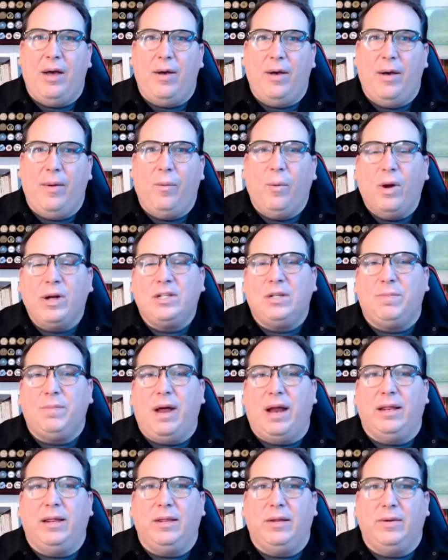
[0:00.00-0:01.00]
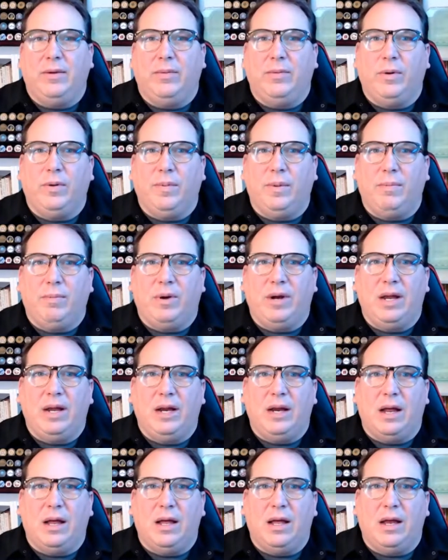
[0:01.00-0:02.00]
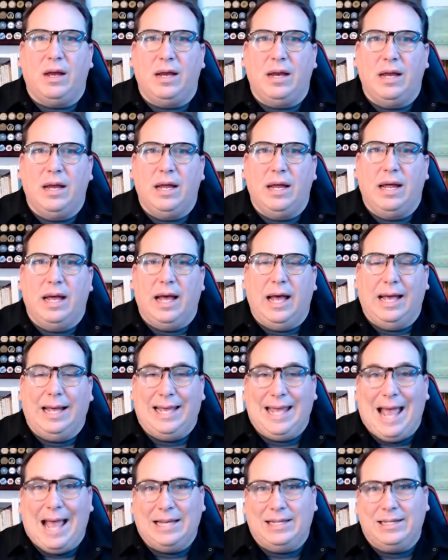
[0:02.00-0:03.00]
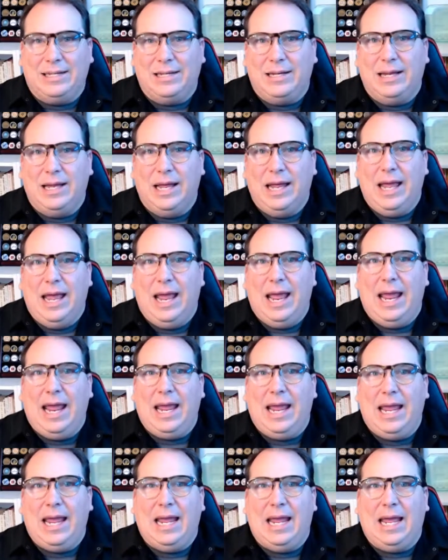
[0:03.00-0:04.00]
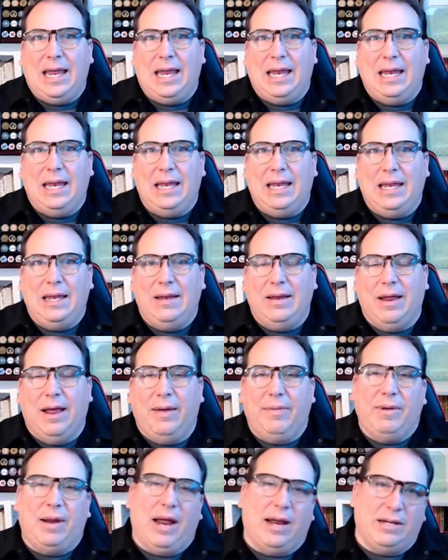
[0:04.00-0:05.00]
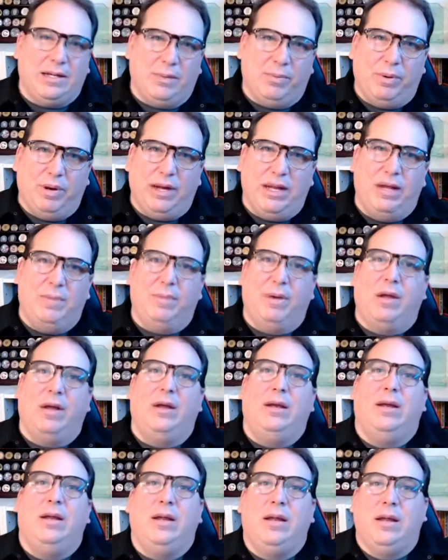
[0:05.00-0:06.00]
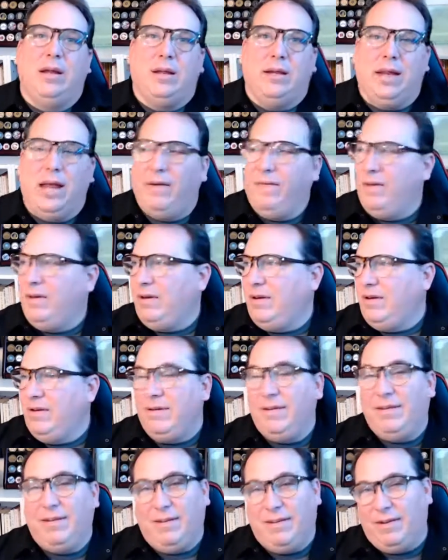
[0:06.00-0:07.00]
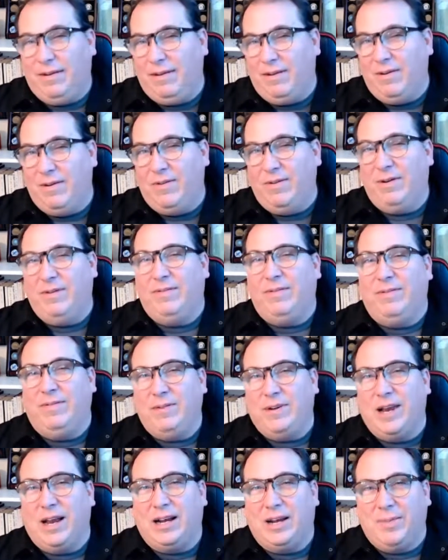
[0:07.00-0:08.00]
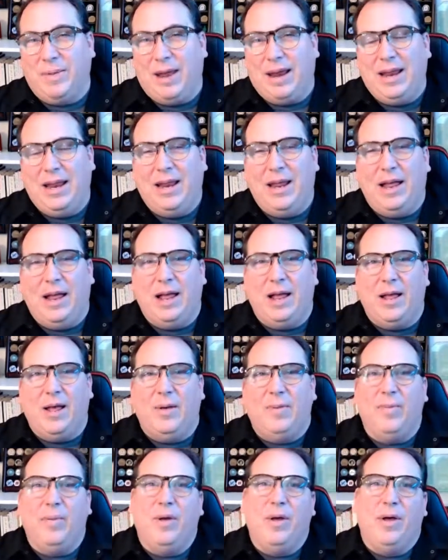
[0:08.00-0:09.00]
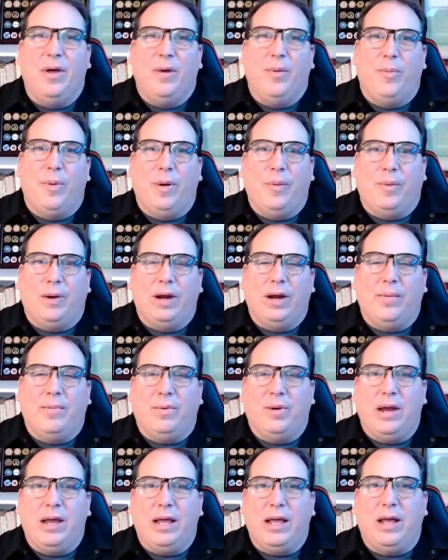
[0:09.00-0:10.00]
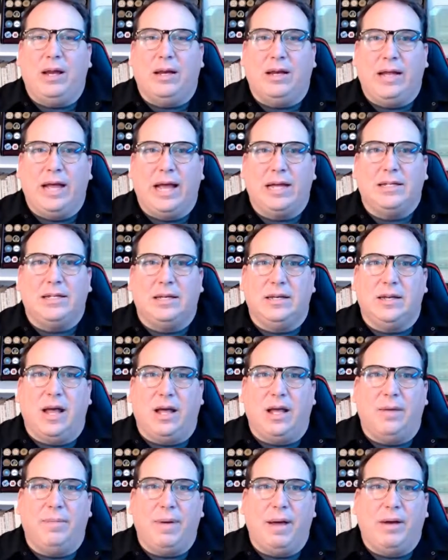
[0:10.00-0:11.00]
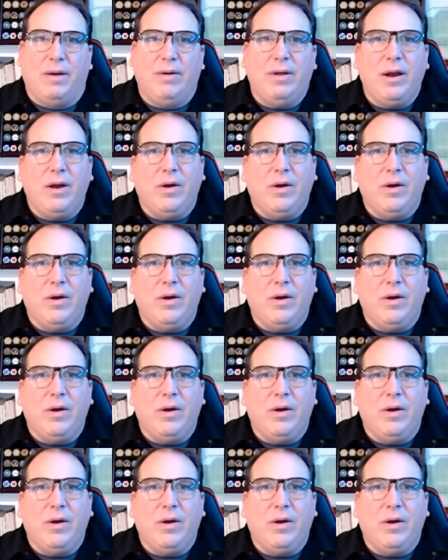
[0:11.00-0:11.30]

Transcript: Once a month, we'll be bringing on a guest, and I'm going to actually bring him on. David, you know it, we talked about it. But we're going to bring on guests to talk about,